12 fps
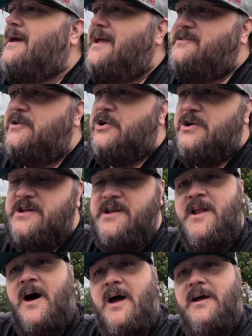it's hard to
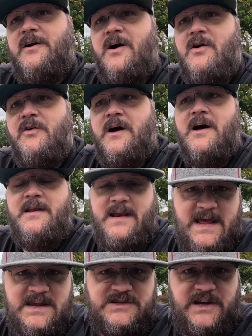not call Cotton
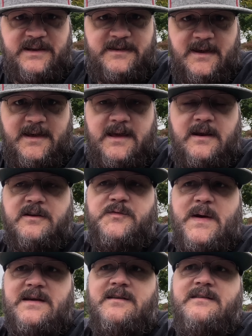Nash a Kentuckian,
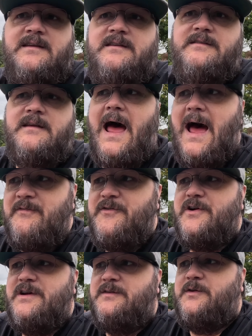especially since
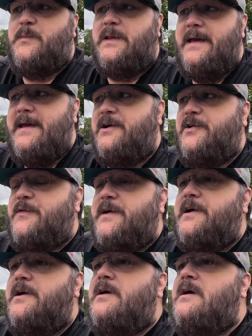after his playing career,